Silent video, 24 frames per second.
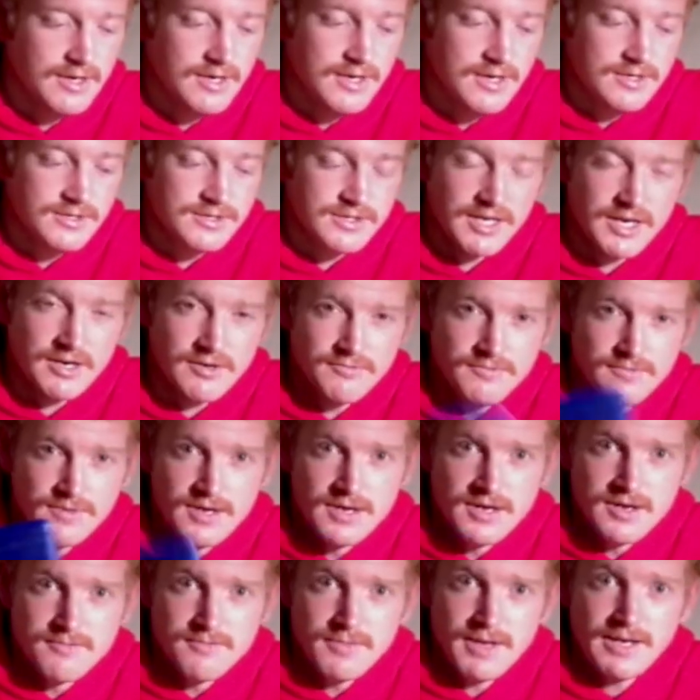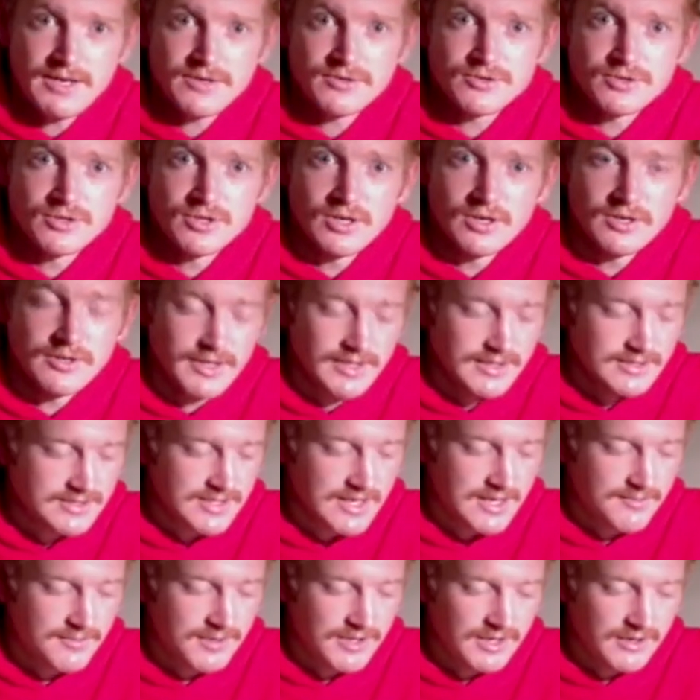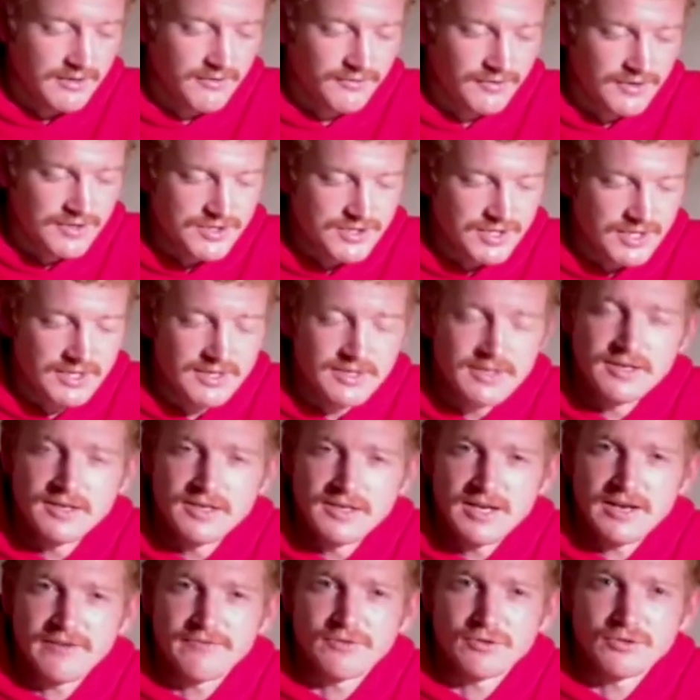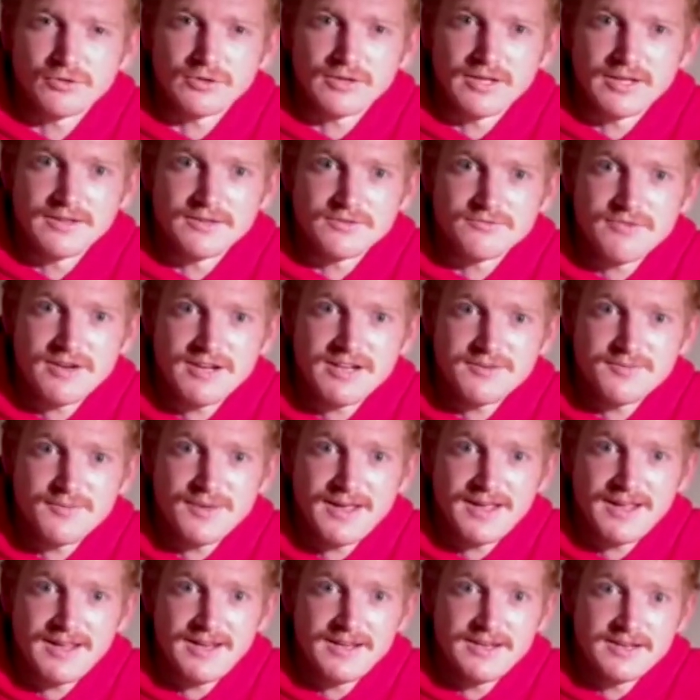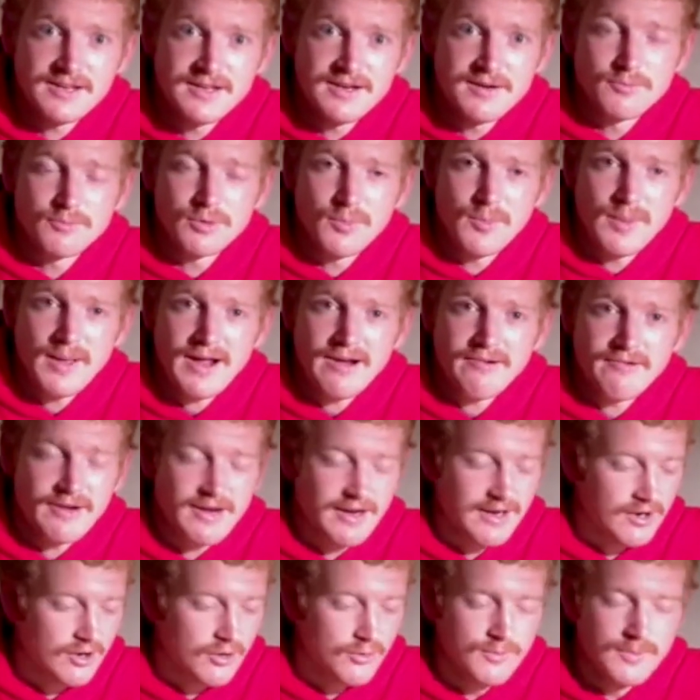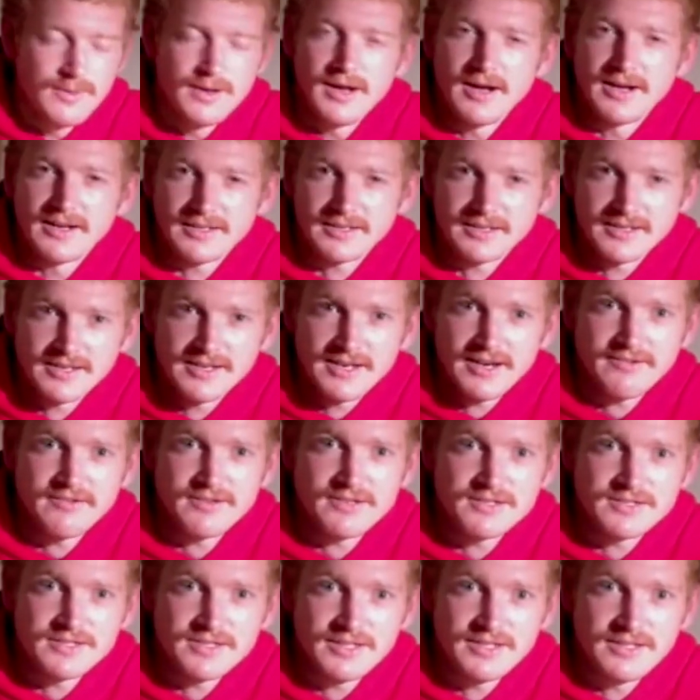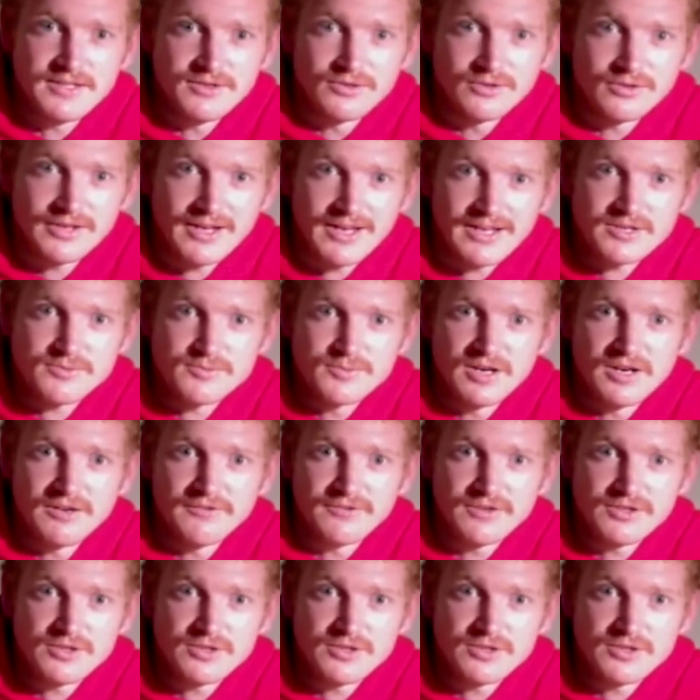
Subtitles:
So make sure next time you go fishing you have your hook lengths ready made, prepare at home, and I can guarantee you'll catch more fish